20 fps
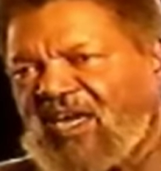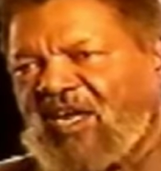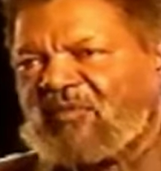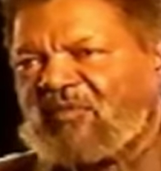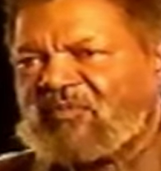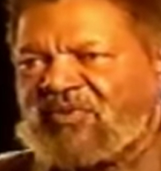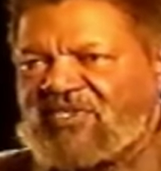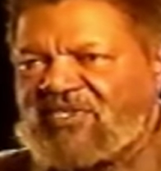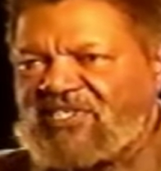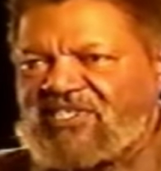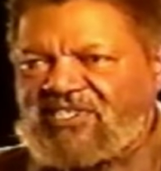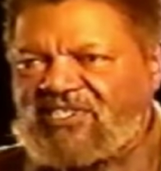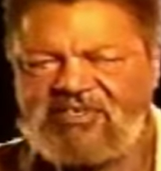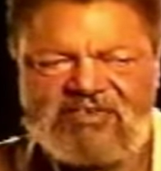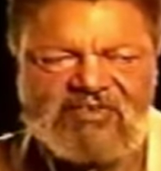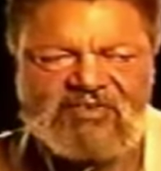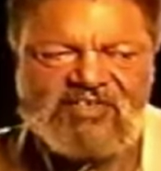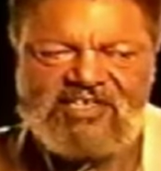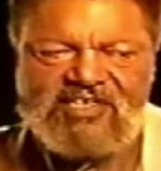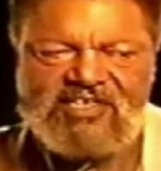And pretty
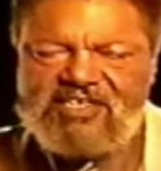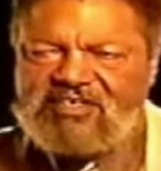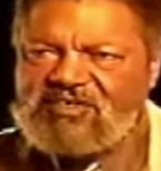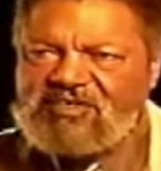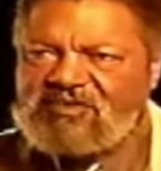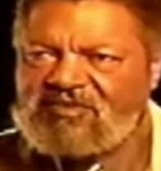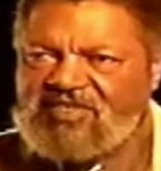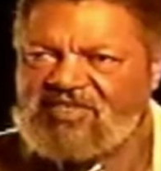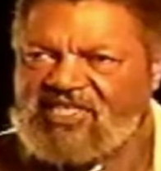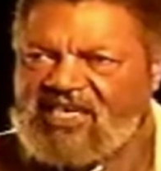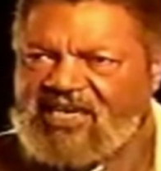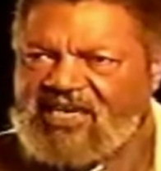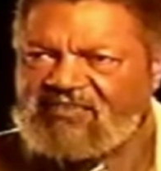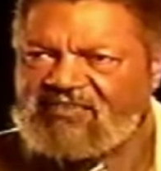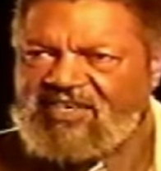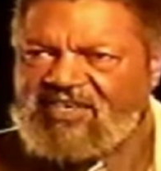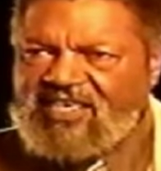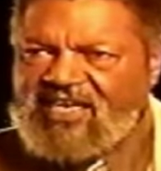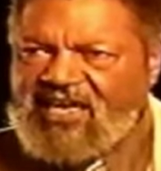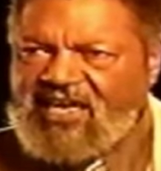soon these groups
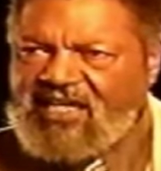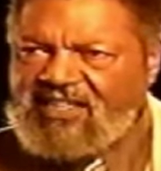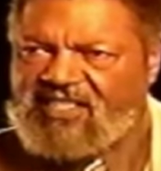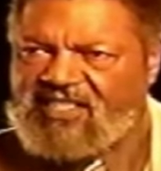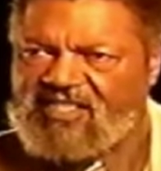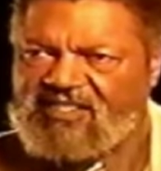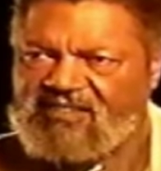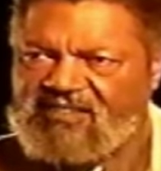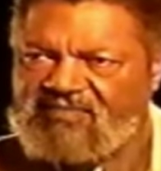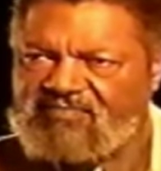came together.